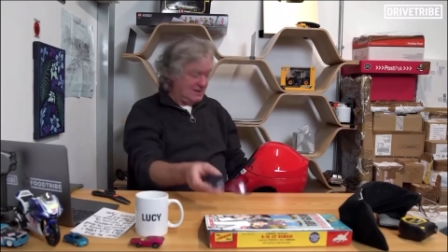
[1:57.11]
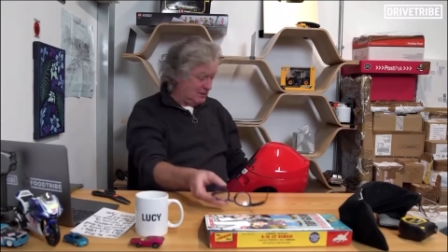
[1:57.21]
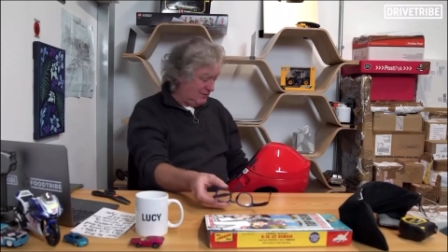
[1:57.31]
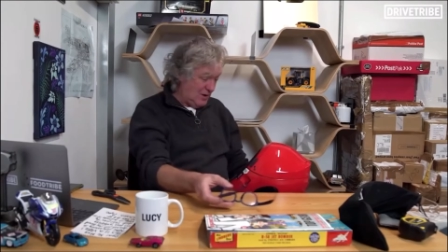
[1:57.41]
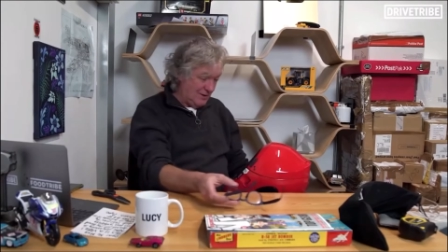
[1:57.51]

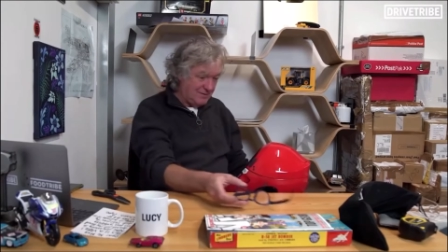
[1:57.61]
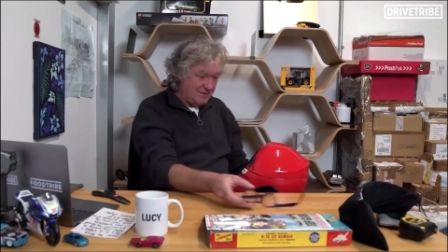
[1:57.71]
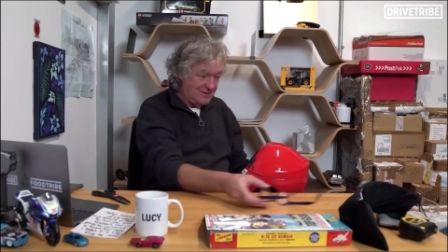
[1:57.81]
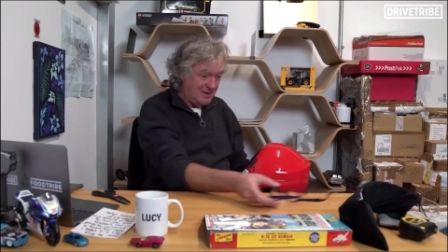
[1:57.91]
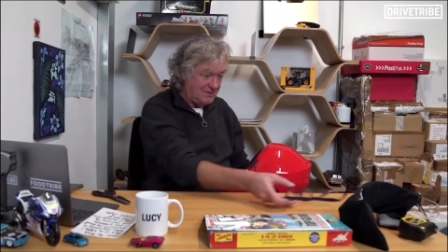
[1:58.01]
So if you have a
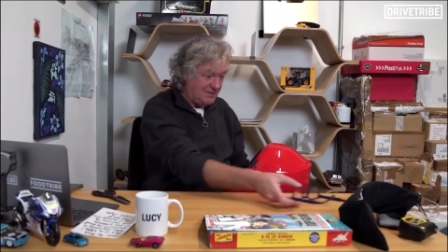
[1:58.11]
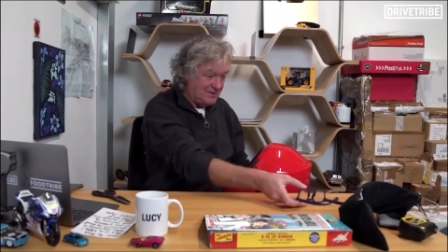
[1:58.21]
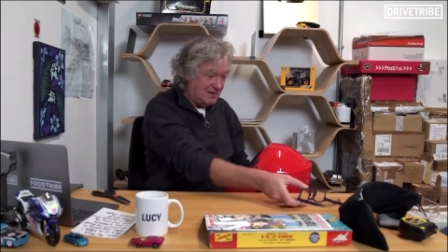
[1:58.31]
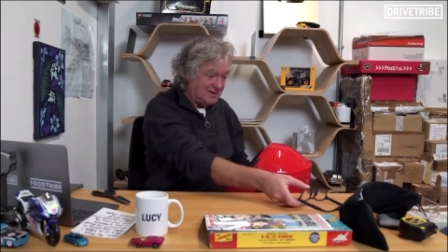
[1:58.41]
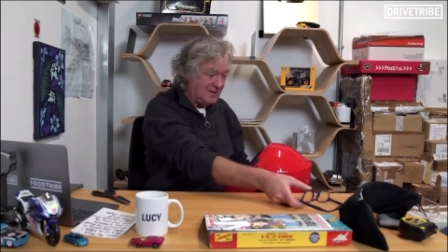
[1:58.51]
58 to
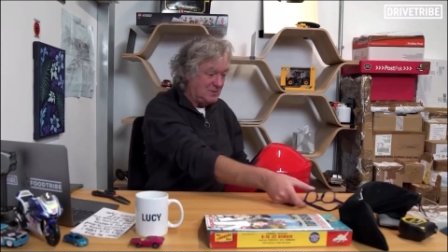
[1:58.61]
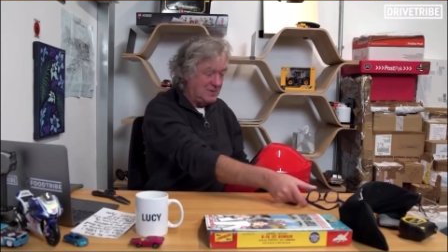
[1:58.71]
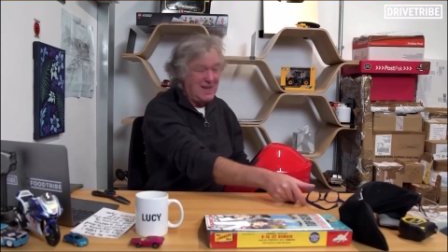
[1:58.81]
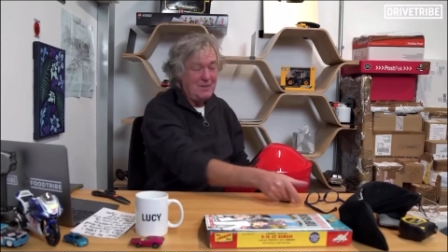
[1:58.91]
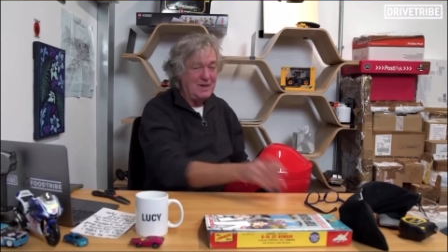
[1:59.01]
59
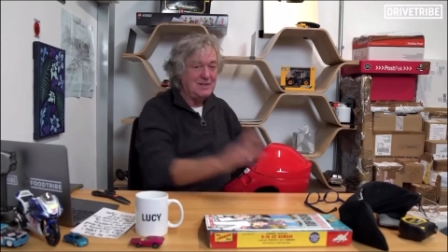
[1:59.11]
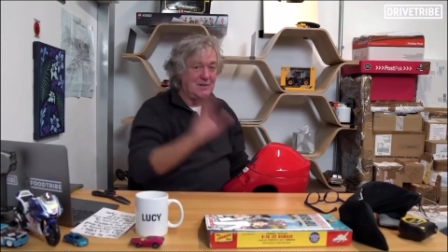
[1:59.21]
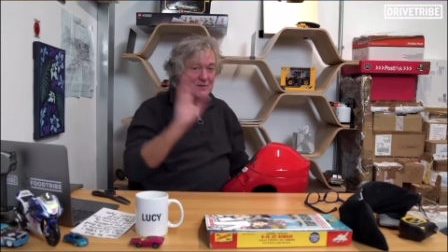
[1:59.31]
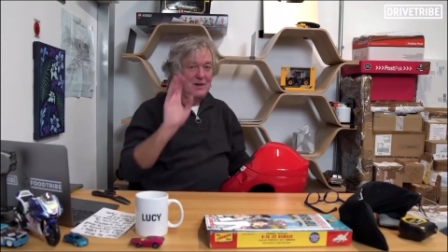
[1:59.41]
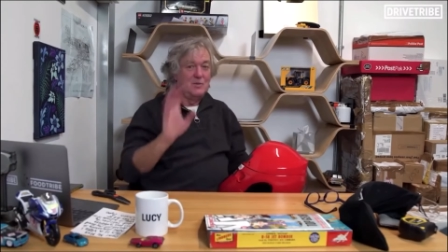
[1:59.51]
centimeter head, please
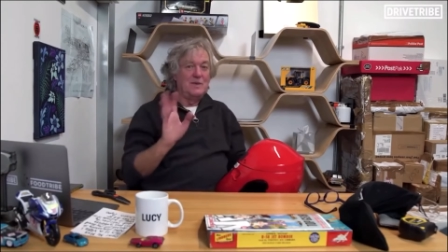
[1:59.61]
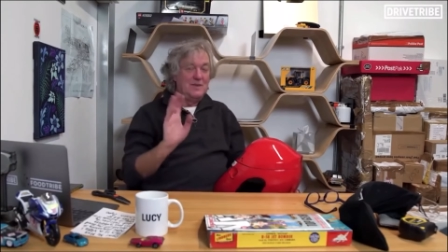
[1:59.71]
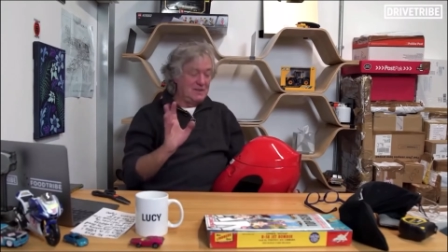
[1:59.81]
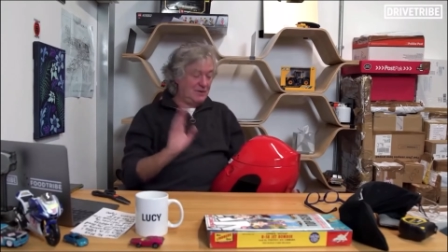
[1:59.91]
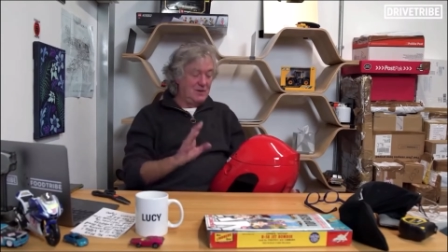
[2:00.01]
don't try and win
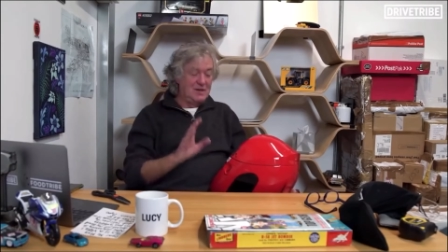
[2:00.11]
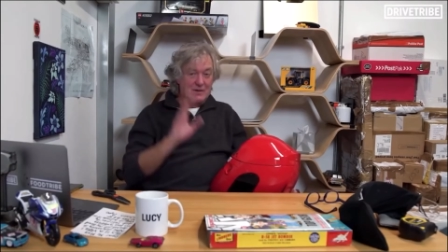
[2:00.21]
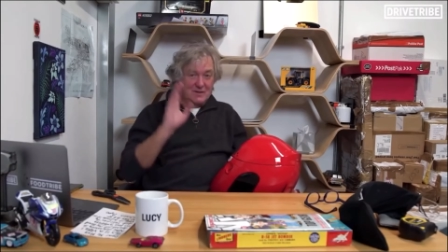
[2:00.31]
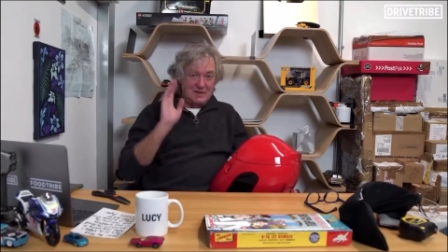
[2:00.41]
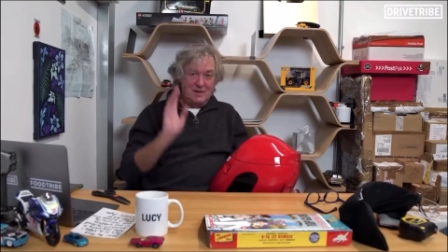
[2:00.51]
this if you
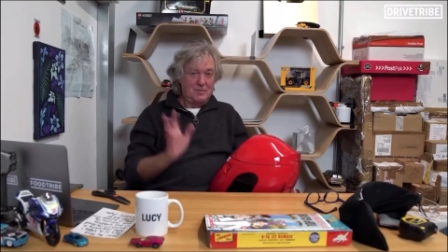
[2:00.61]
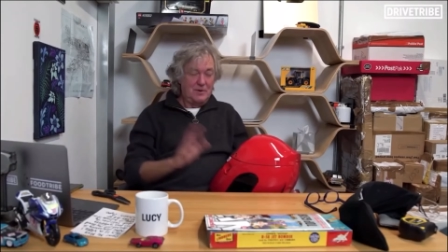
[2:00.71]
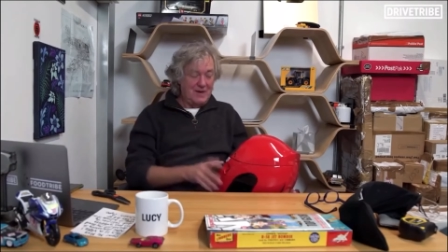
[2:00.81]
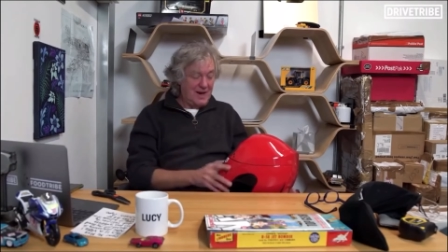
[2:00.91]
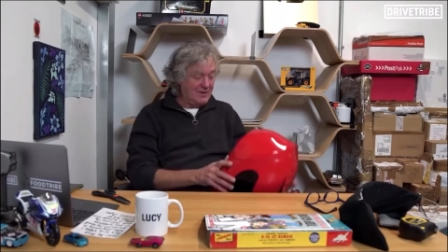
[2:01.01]
don't. There's no
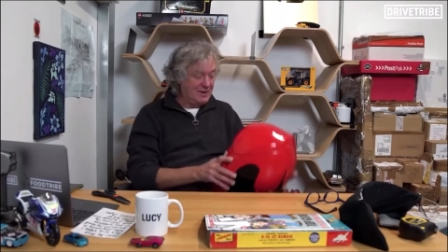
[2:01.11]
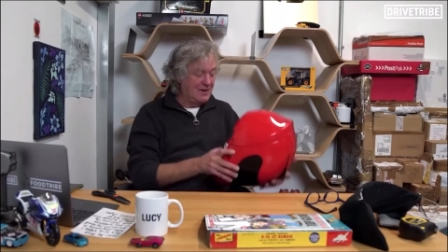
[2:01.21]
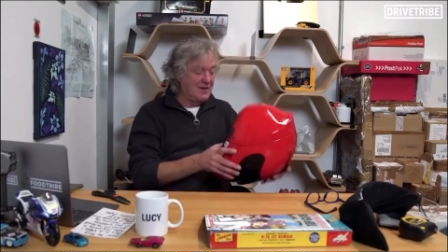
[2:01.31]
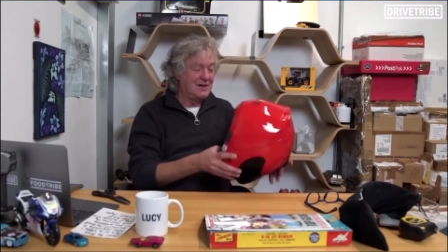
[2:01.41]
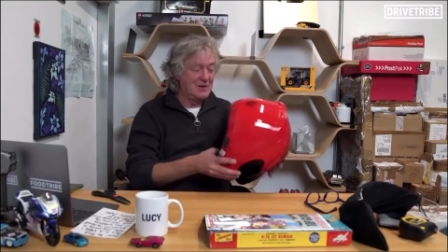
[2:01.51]
point in having a
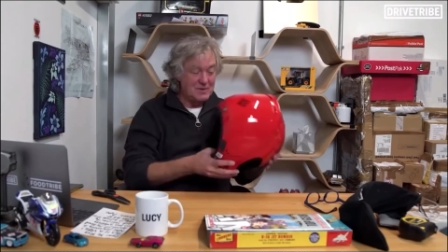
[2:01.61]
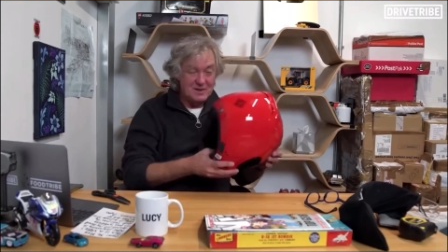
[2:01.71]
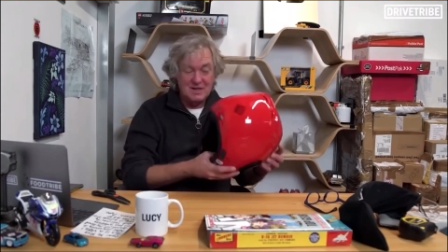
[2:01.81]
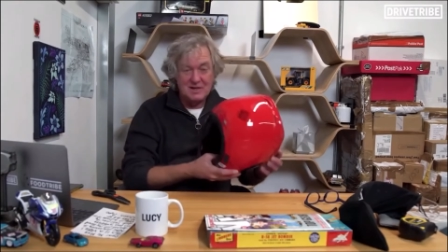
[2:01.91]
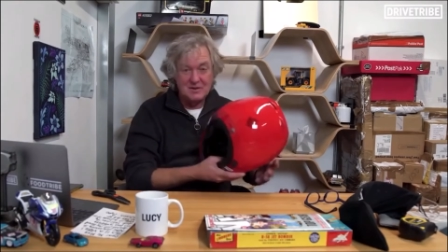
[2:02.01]
crash helmet
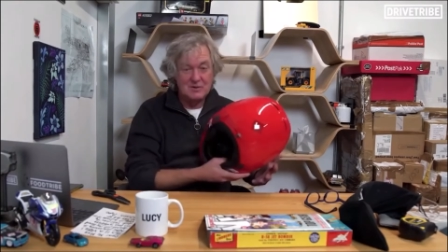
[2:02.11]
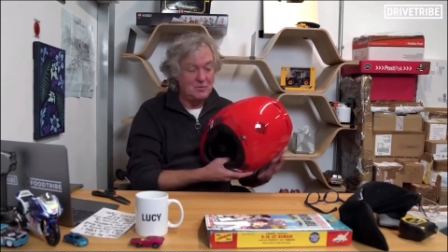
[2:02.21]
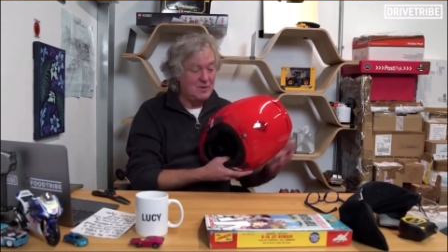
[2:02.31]
that's either too